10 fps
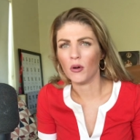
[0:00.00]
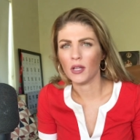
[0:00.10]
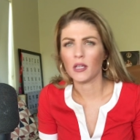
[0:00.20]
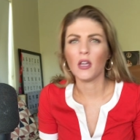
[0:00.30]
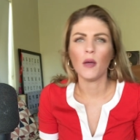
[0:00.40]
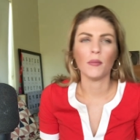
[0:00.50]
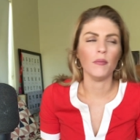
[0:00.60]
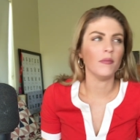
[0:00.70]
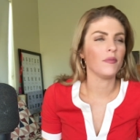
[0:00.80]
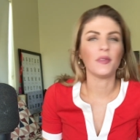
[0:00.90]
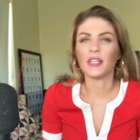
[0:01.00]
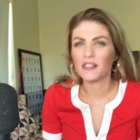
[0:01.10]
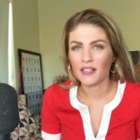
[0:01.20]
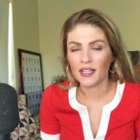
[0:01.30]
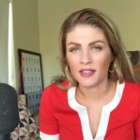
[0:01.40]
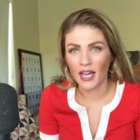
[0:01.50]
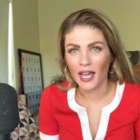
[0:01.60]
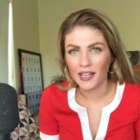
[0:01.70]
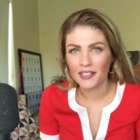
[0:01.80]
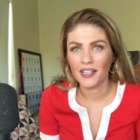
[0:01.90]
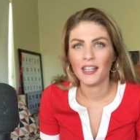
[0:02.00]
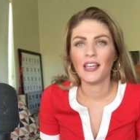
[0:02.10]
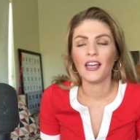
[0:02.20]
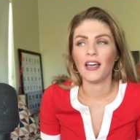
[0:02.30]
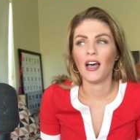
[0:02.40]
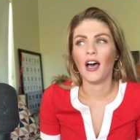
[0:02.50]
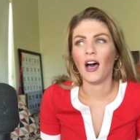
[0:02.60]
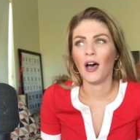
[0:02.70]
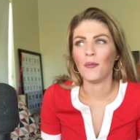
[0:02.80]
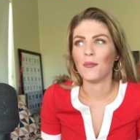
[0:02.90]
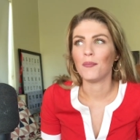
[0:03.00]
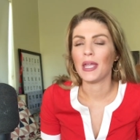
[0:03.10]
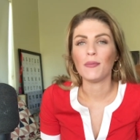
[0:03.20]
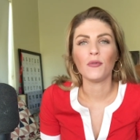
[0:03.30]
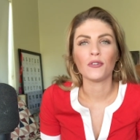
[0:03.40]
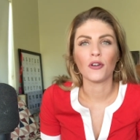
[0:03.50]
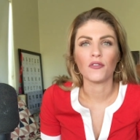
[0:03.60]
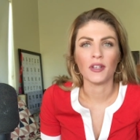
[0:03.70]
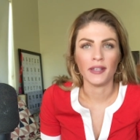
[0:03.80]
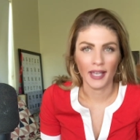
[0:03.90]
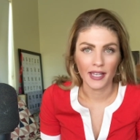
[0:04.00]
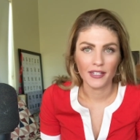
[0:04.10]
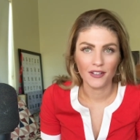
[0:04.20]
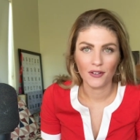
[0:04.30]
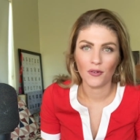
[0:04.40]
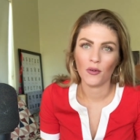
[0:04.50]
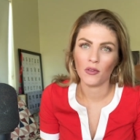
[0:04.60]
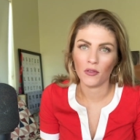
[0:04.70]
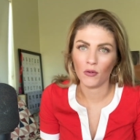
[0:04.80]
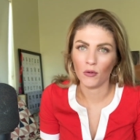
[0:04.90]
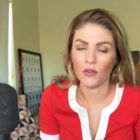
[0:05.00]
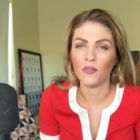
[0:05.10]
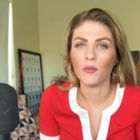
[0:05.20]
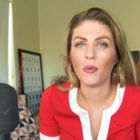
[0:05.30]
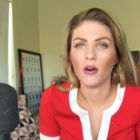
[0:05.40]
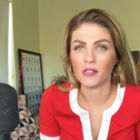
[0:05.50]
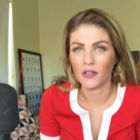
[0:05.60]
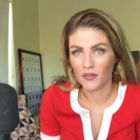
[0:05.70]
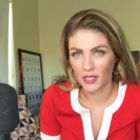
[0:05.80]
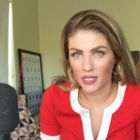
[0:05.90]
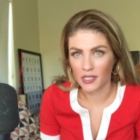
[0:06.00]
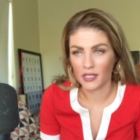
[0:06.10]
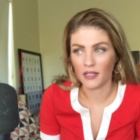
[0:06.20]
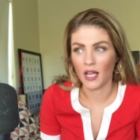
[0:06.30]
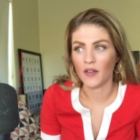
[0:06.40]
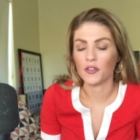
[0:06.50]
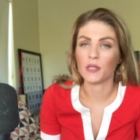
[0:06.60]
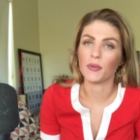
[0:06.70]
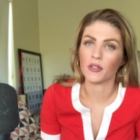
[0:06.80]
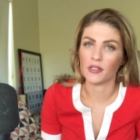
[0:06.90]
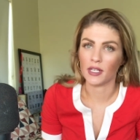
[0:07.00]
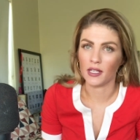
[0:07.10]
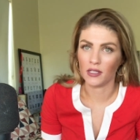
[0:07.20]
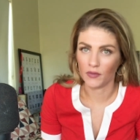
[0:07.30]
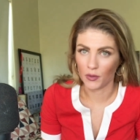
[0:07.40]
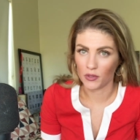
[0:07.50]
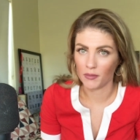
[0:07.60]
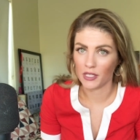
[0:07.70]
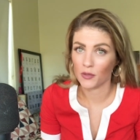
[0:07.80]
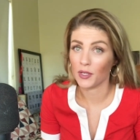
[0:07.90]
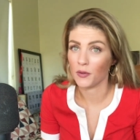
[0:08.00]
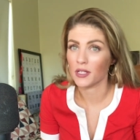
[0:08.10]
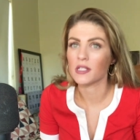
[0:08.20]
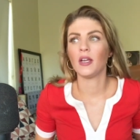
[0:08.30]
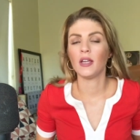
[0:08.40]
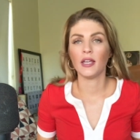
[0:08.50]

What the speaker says: or things like that. People don't forget all of the positive things in their life just because they are living with a mental illness.